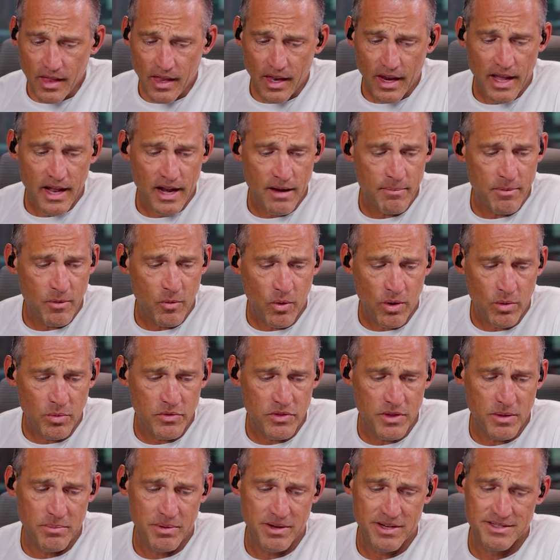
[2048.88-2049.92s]
And I've been working with
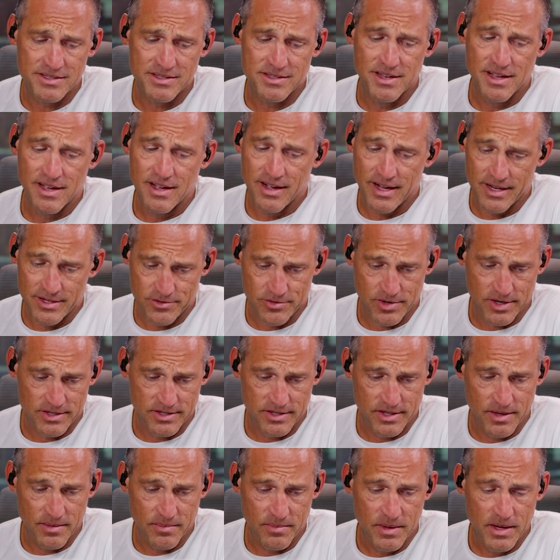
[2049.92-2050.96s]
them because I trust
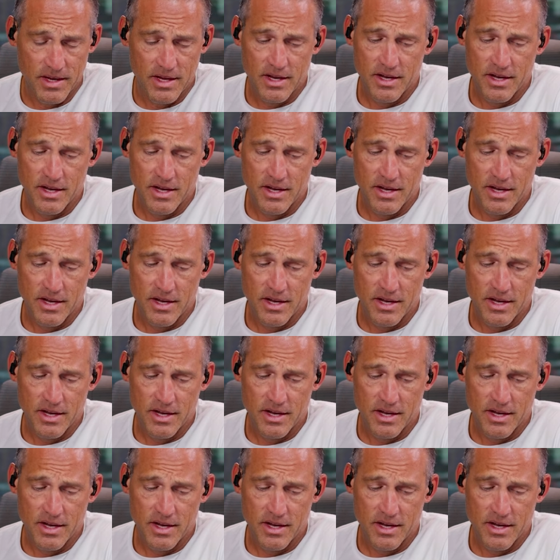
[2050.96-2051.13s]
them.